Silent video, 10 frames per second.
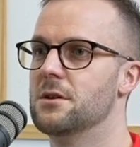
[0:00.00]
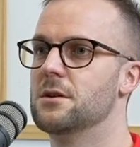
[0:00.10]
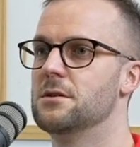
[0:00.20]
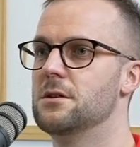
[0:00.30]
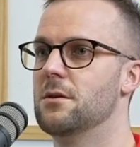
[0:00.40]

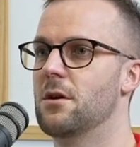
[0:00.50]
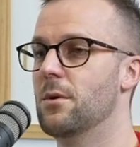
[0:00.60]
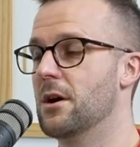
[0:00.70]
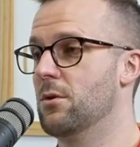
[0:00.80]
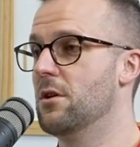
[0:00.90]
Yeah. yeah. I'm
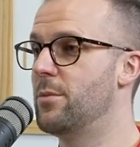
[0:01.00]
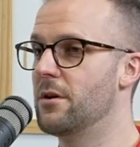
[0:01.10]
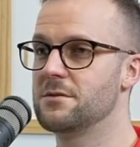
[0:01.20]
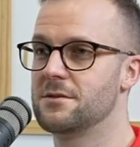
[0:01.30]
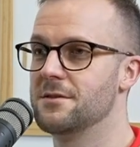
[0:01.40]
like, well, I'll
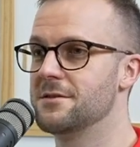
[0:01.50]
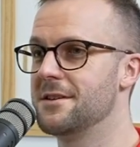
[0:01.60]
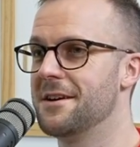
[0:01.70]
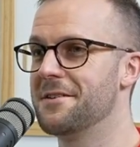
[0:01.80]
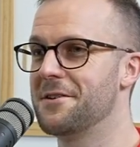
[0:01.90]
post it and see
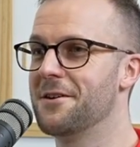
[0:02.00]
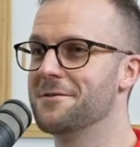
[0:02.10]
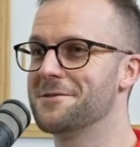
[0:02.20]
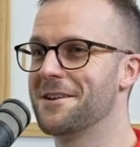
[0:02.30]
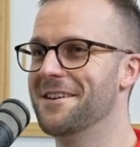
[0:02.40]
how it
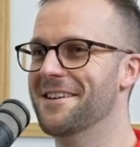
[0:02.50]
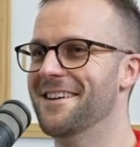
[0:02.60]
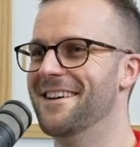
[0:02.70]
goes. Yeah.